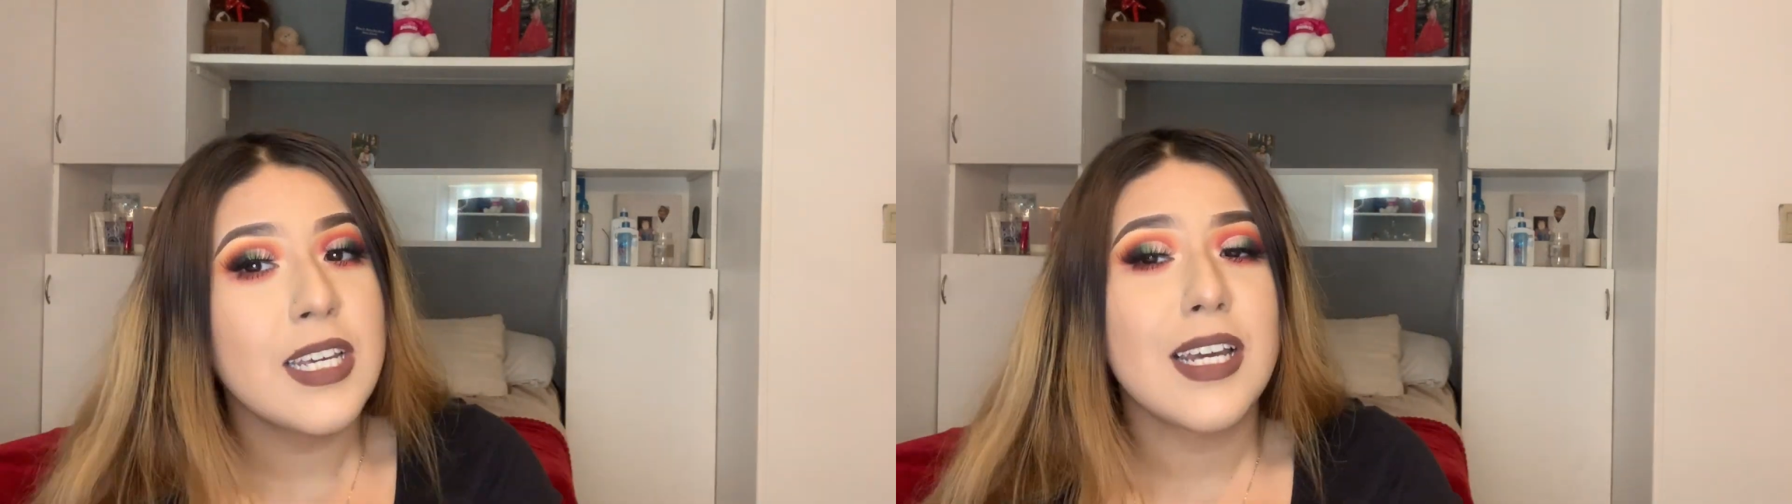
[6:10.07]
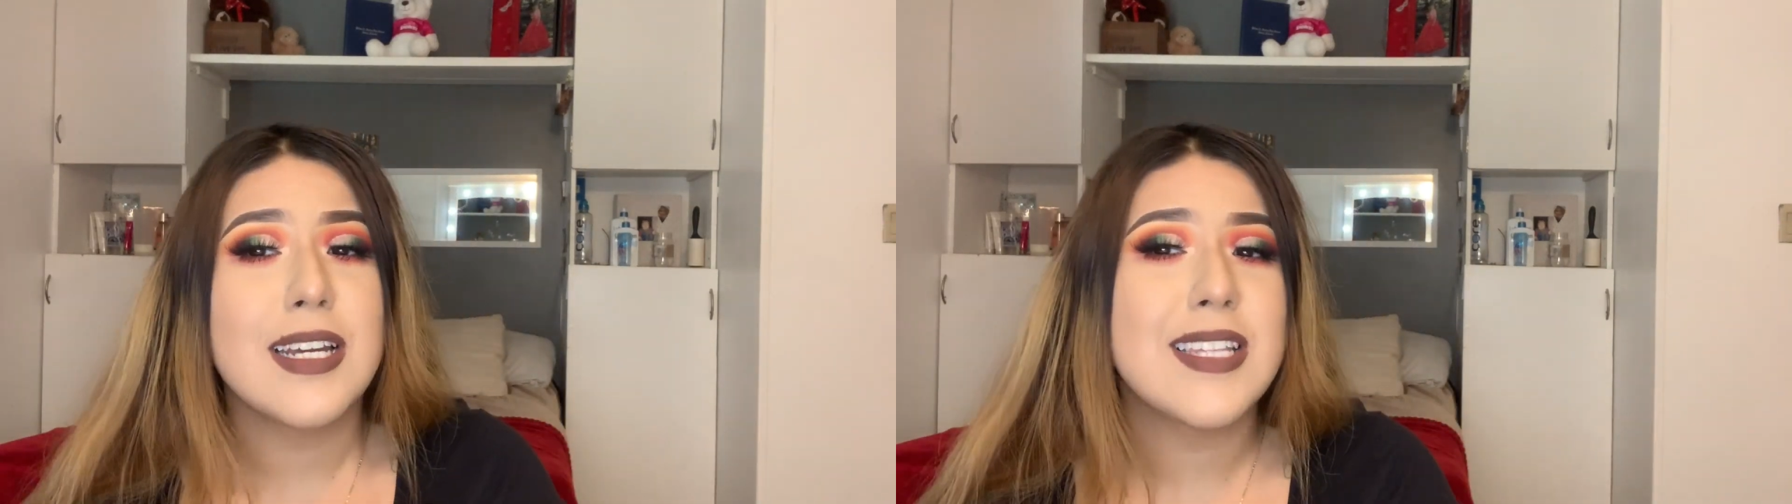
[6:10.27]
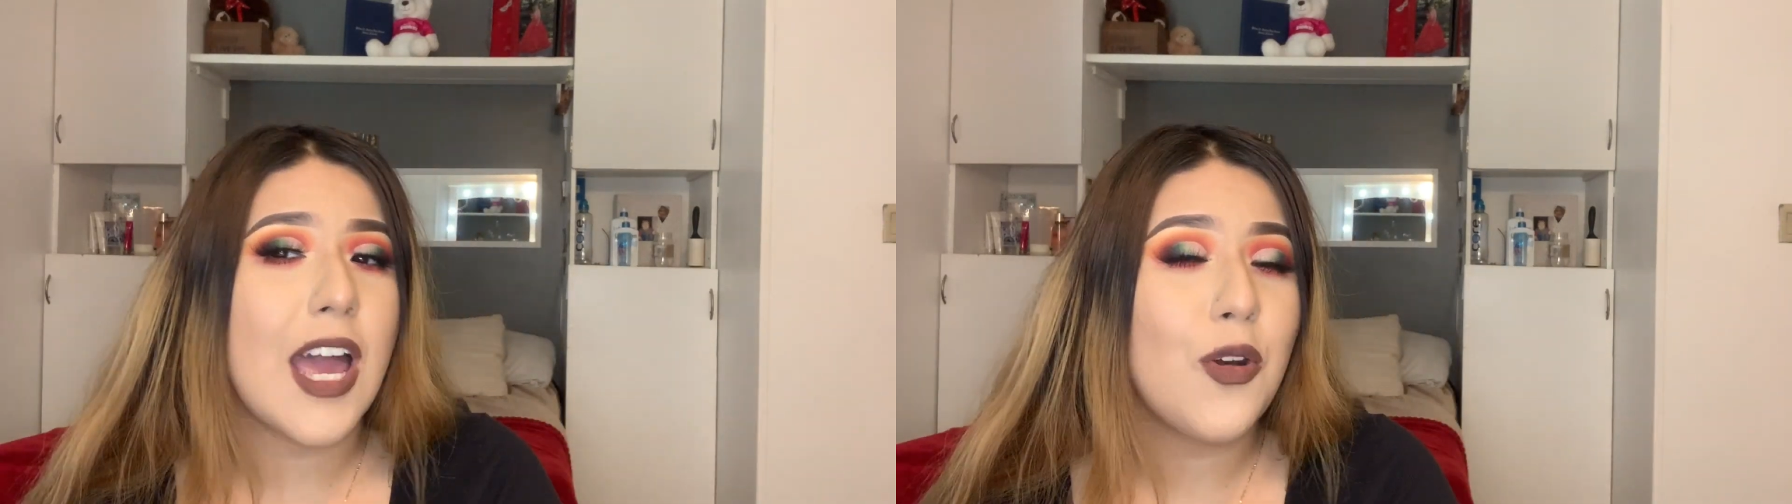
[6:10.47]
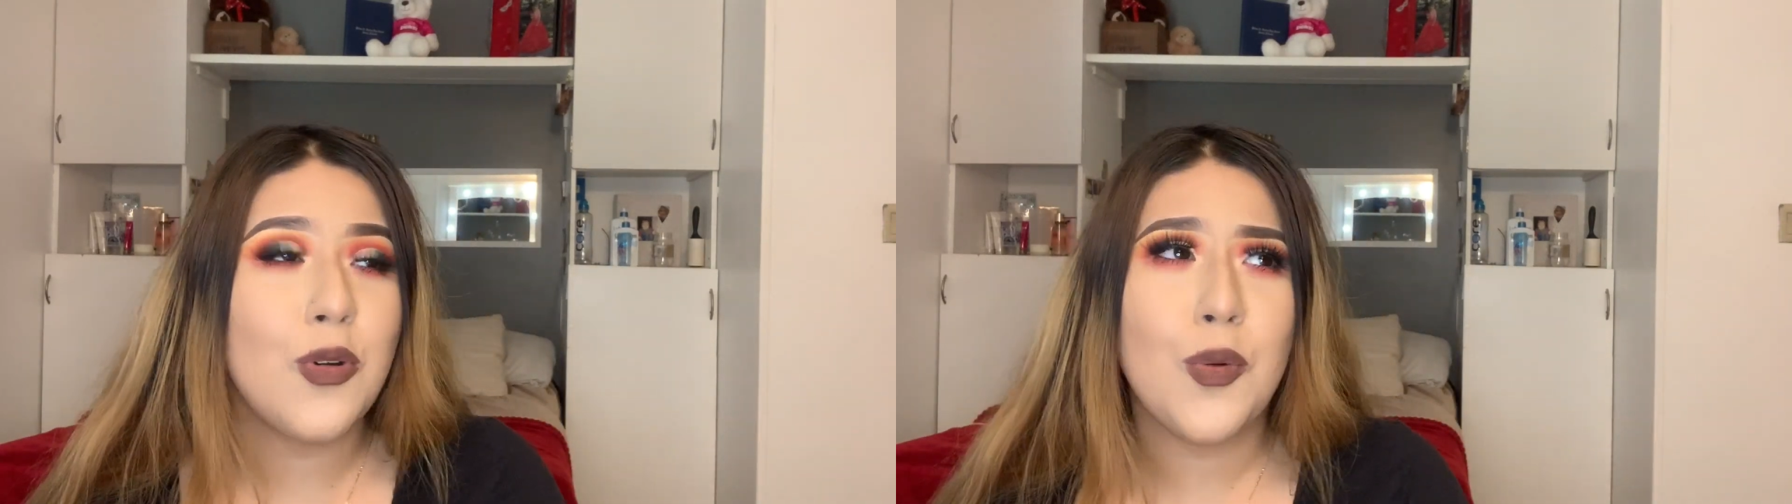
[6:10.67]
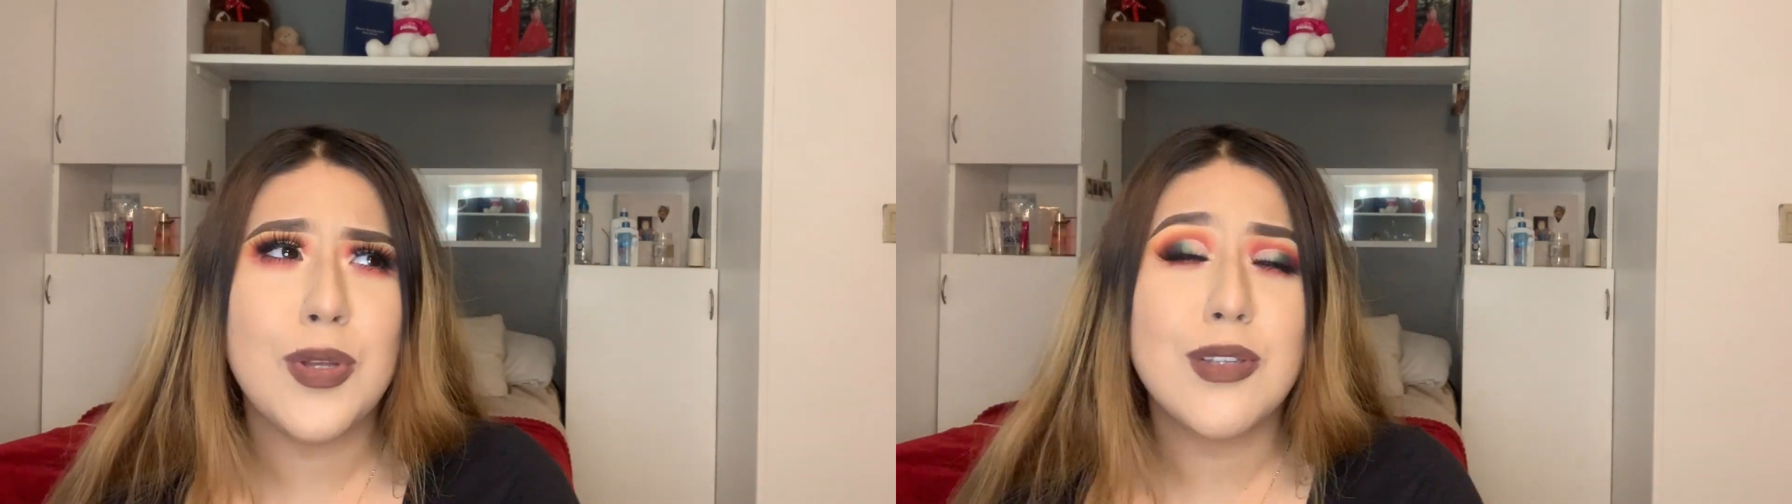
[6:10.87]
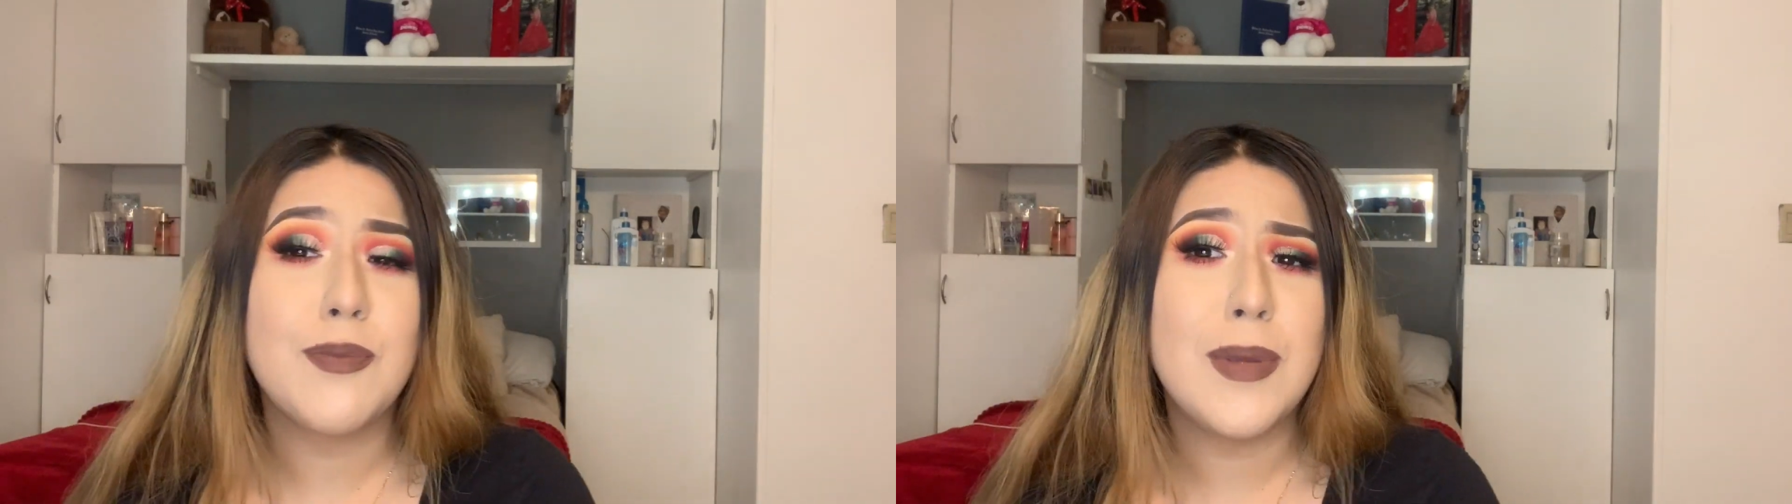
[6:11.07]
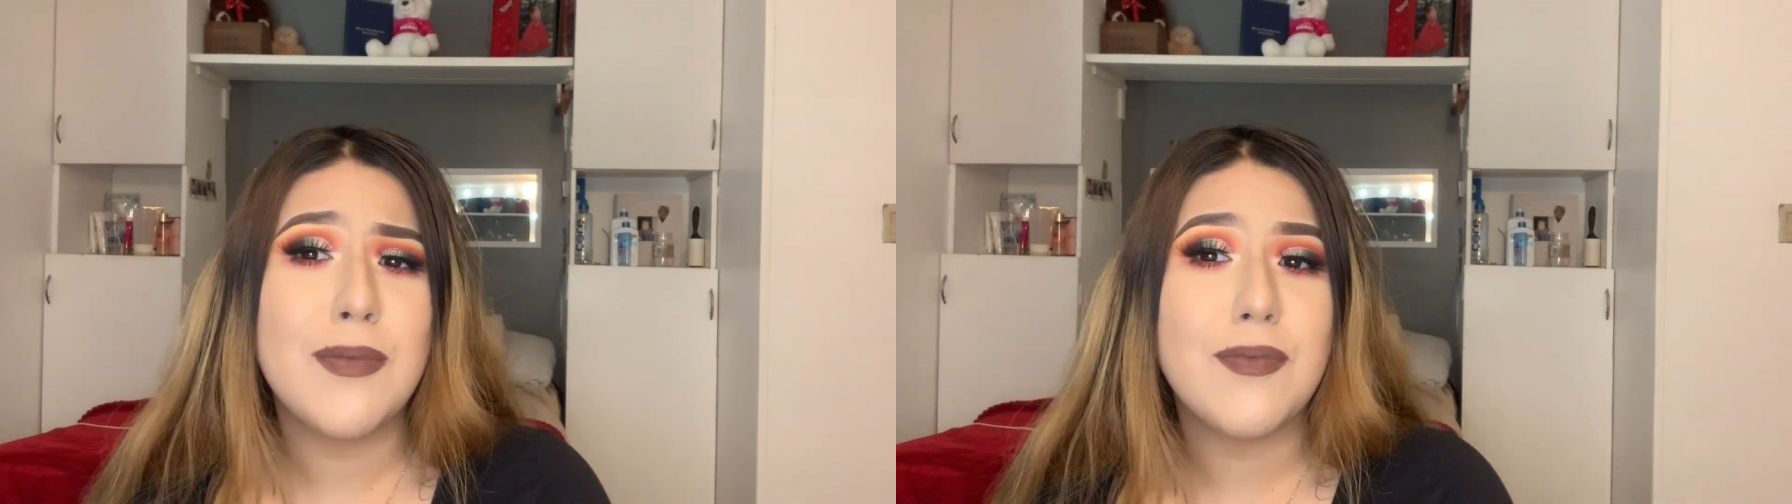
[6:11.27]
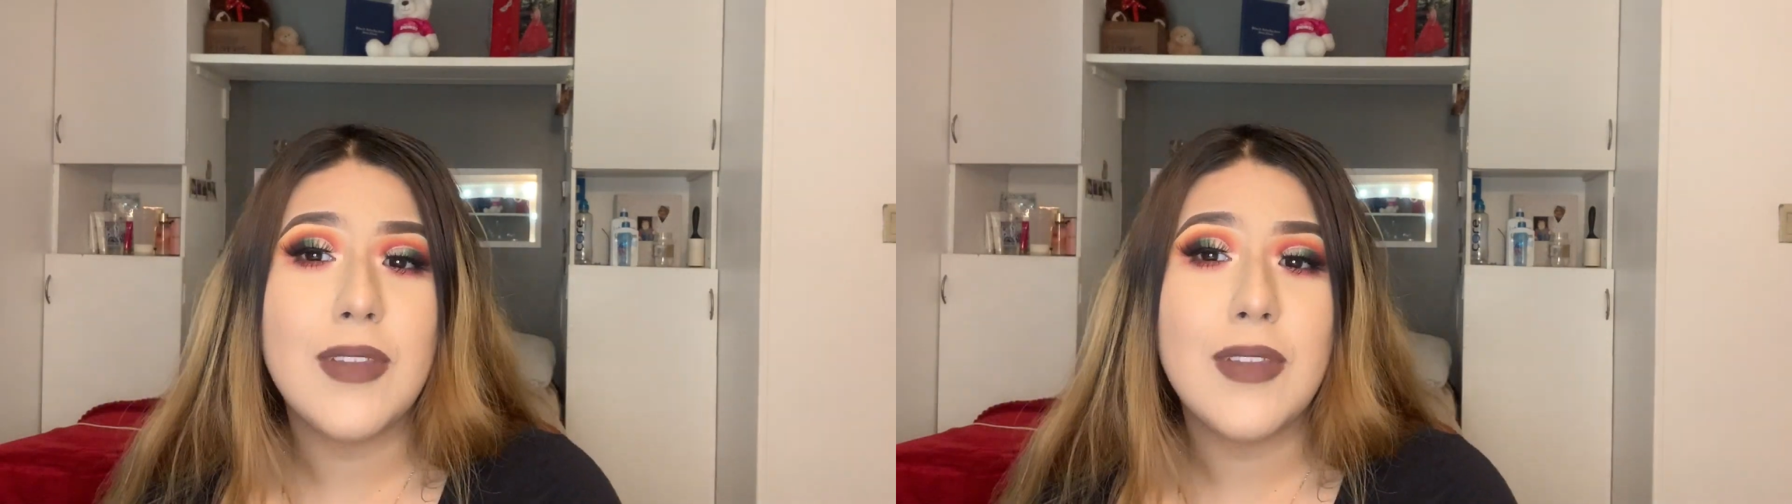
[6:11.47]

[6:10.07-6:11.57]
Because I don't know what to be,